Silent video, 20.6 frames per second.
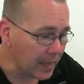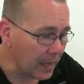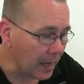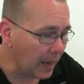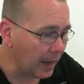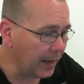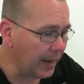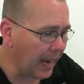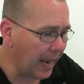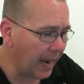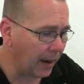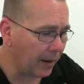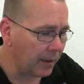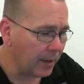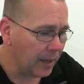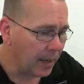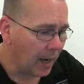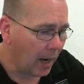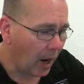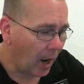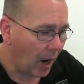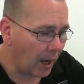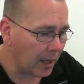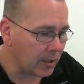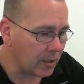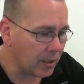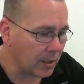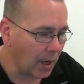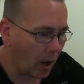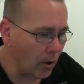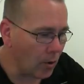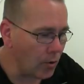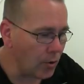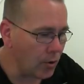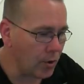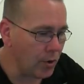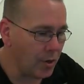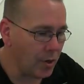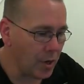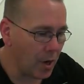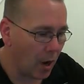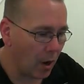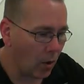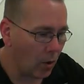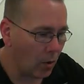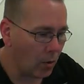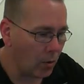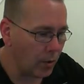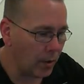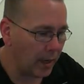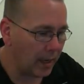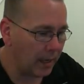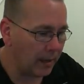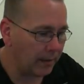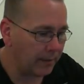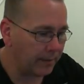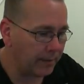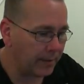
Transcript: Now, I don't know if